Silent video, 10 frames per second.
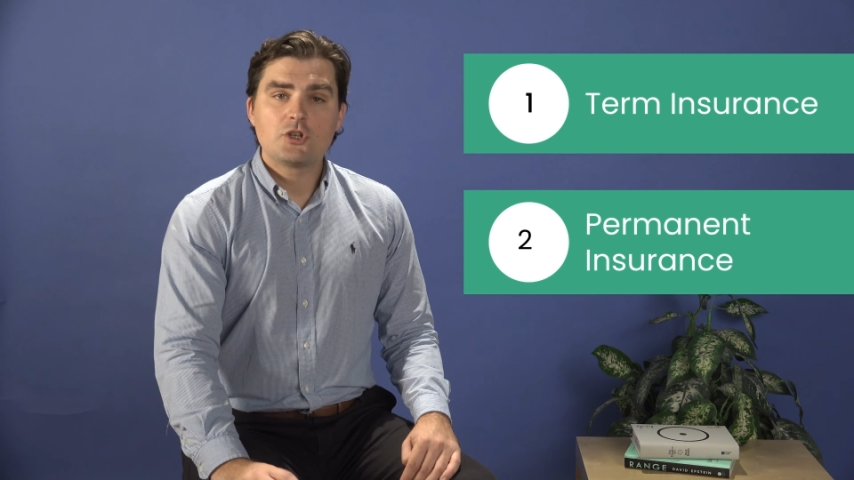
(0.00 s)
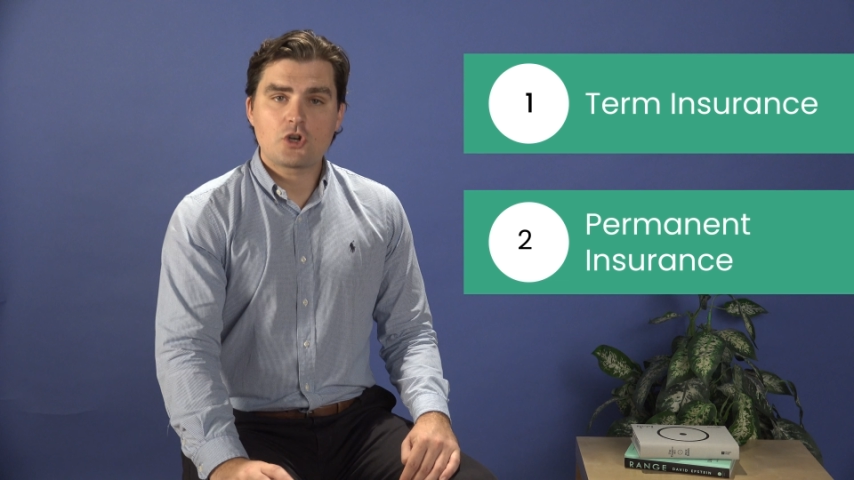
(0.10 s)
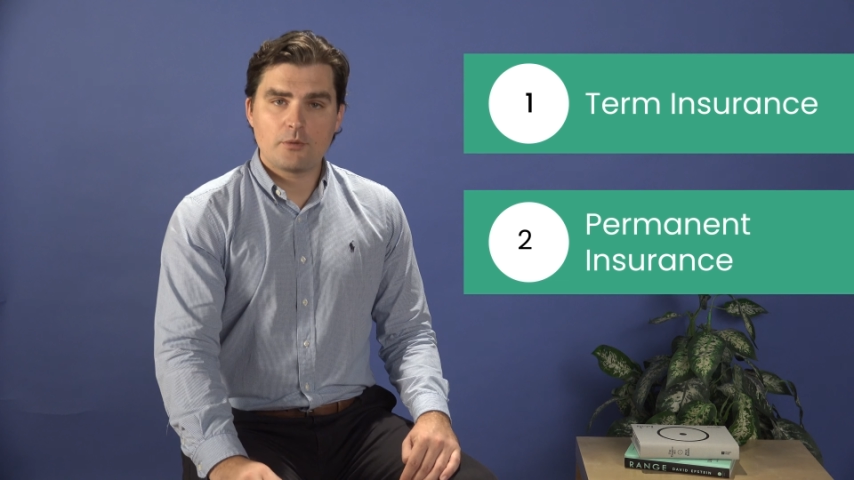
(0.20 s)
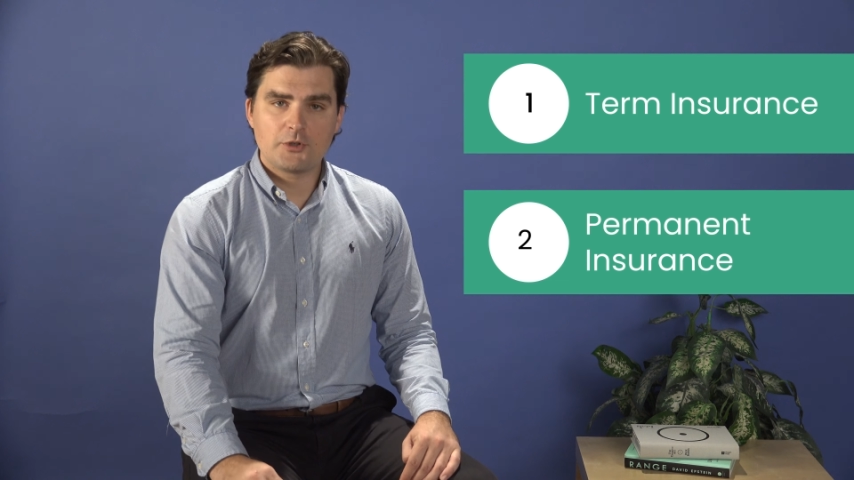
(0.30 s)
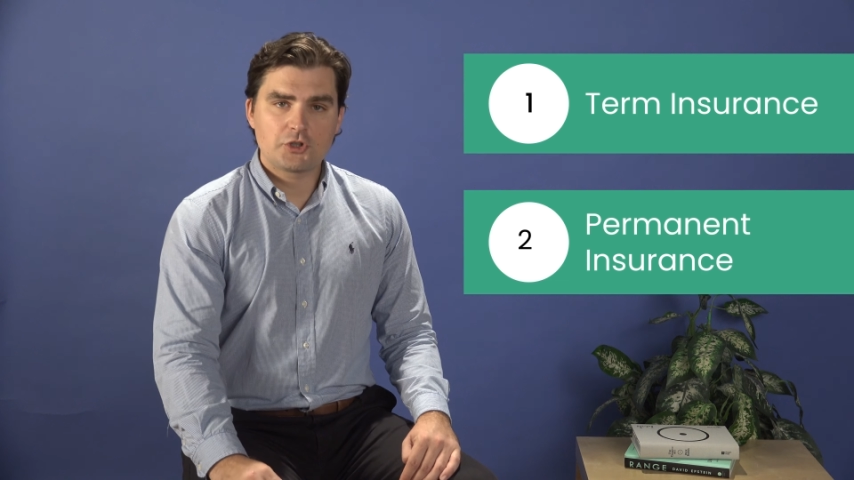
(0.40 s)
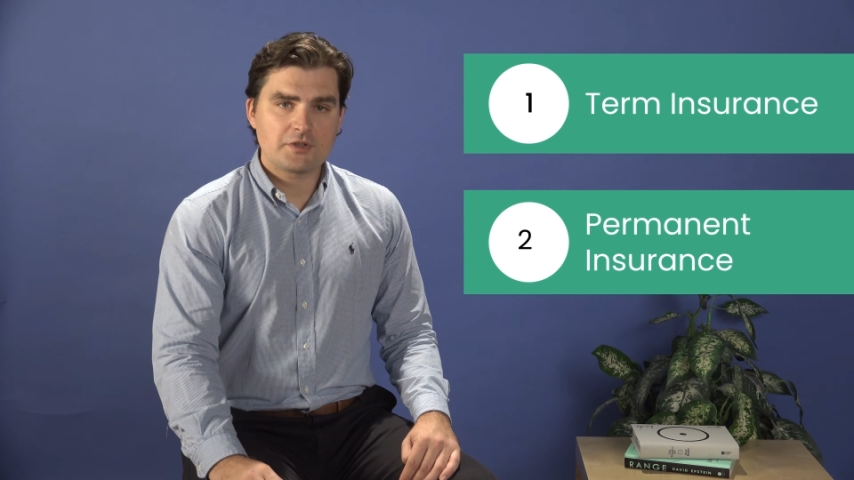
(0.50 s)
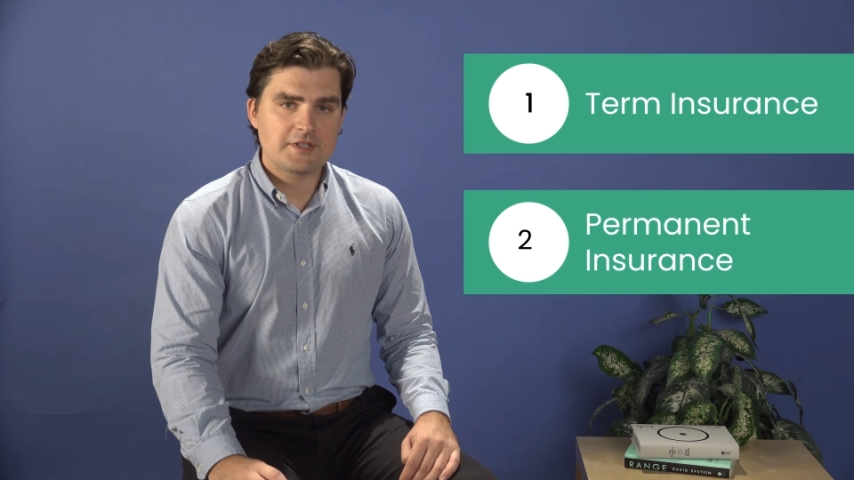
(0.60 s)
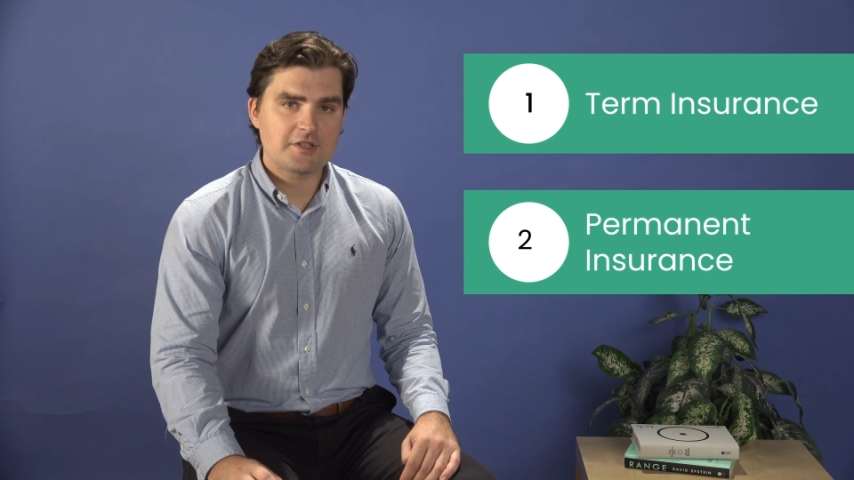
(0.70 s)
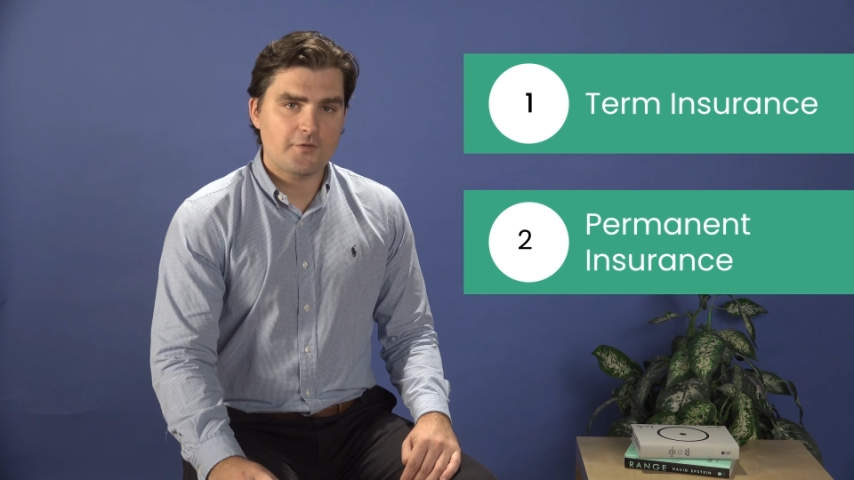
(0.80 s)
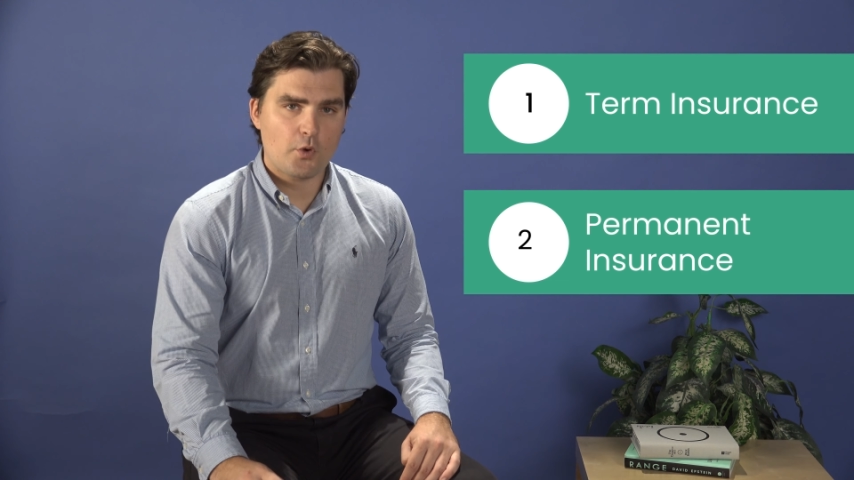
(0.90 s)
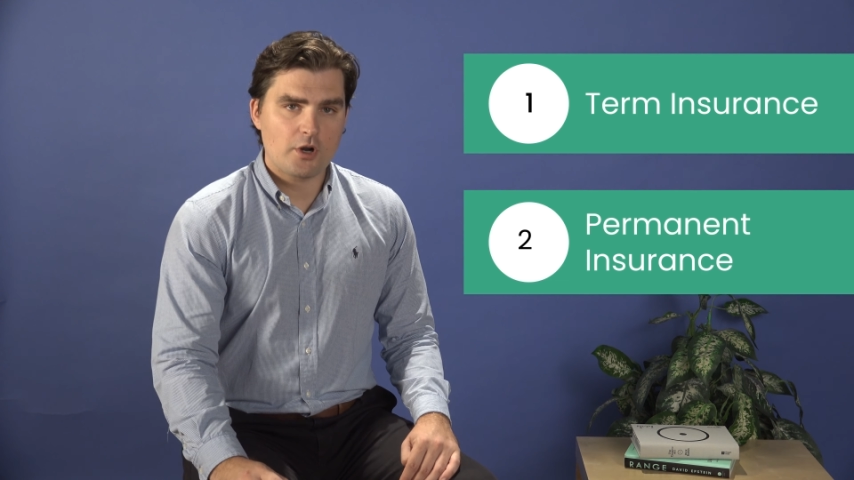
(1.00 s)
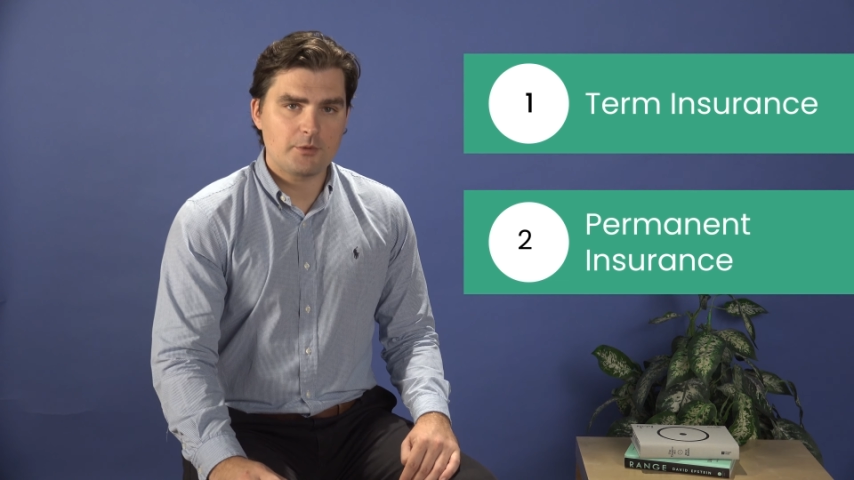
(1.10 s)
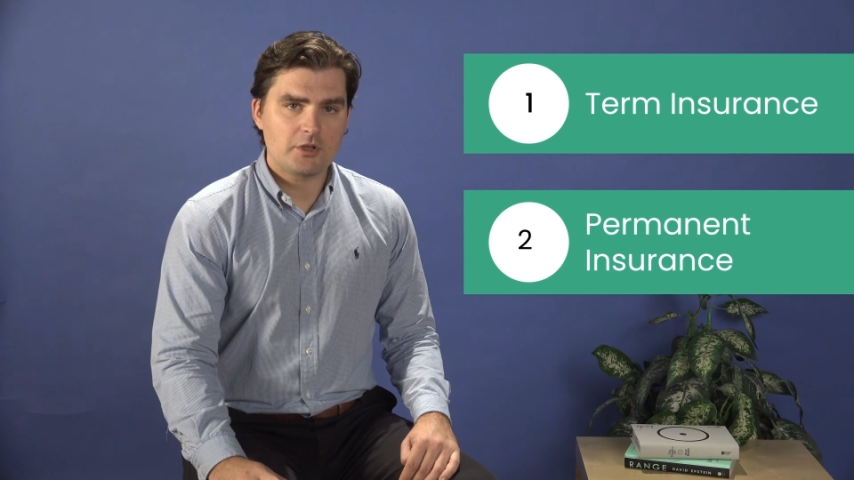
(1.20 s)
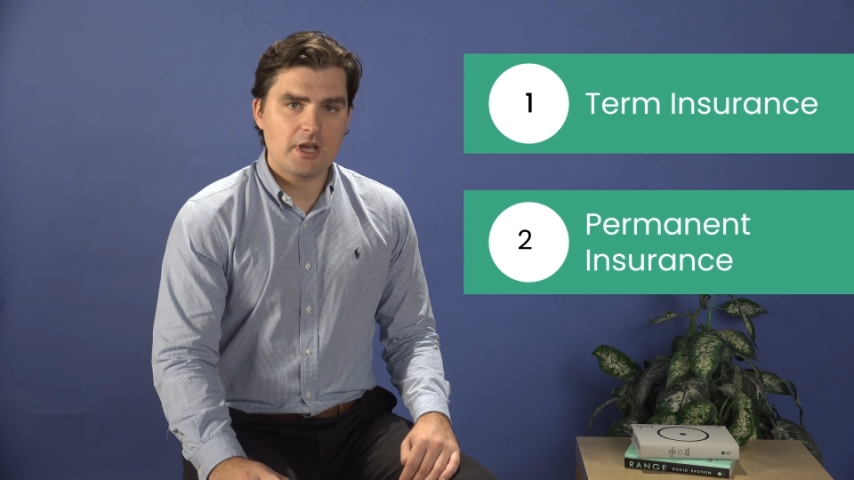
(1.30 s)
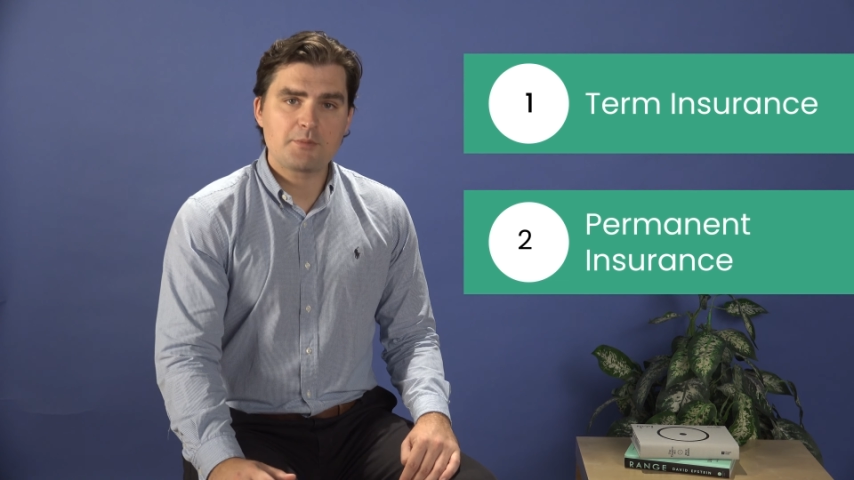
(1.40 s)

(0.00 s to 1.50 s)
Term insurance is affordable